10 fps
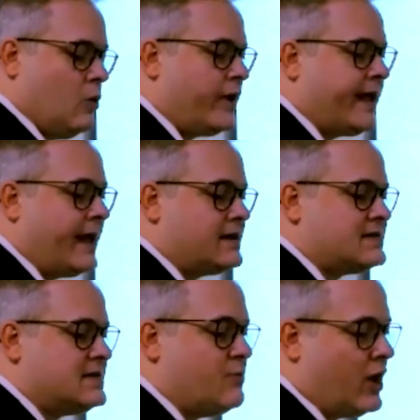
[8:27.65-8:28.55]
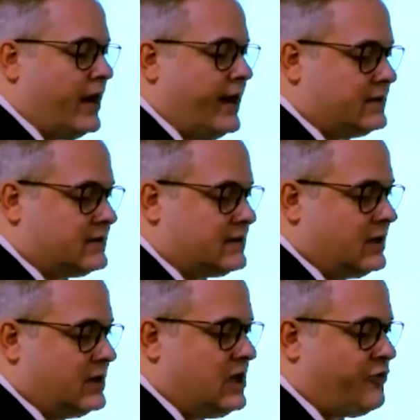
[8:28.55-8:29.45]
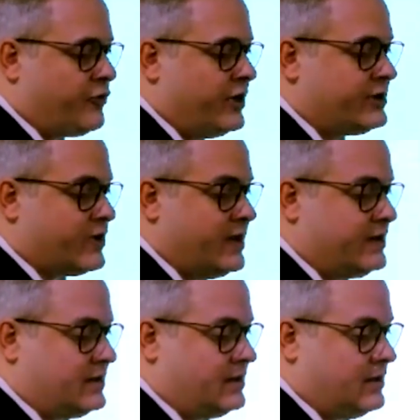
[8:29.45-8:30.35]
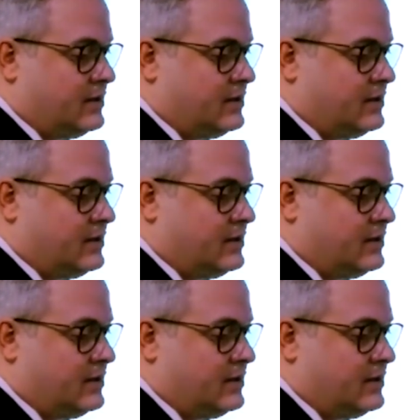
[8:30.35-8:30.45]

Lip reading: we can simulate, if we treat